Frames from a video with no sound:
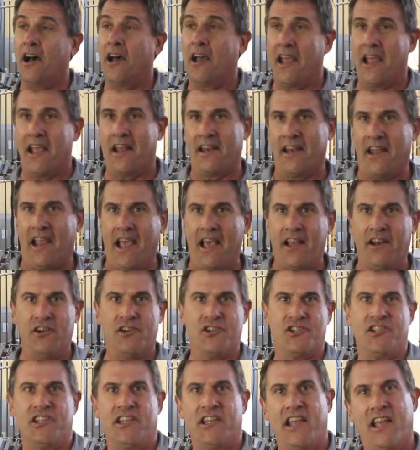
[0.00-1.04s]
and
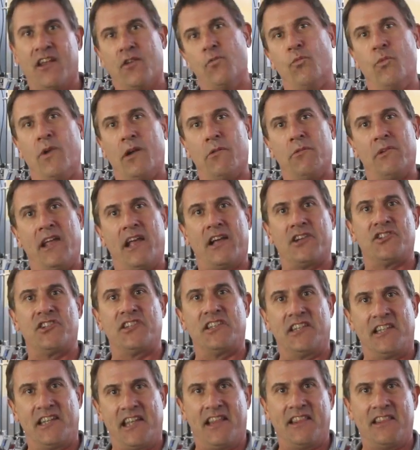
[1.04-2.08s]
energy and where we actually
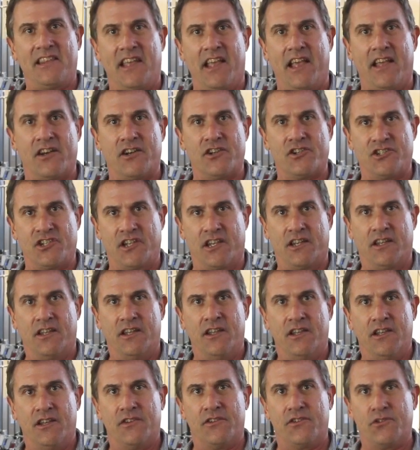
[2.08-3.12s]
get the energy
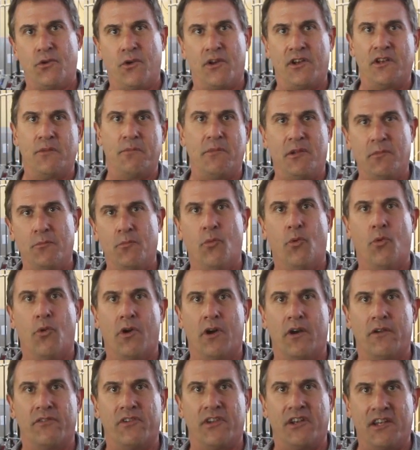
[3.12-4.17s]
is going to be
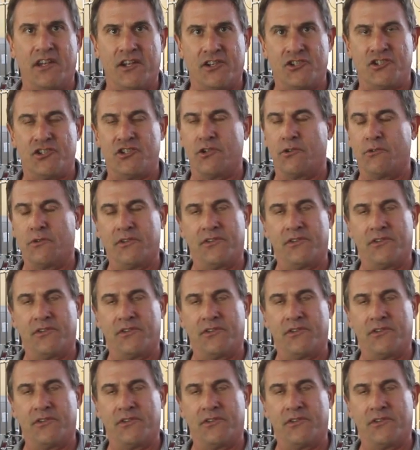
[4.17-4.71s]
more of an issue.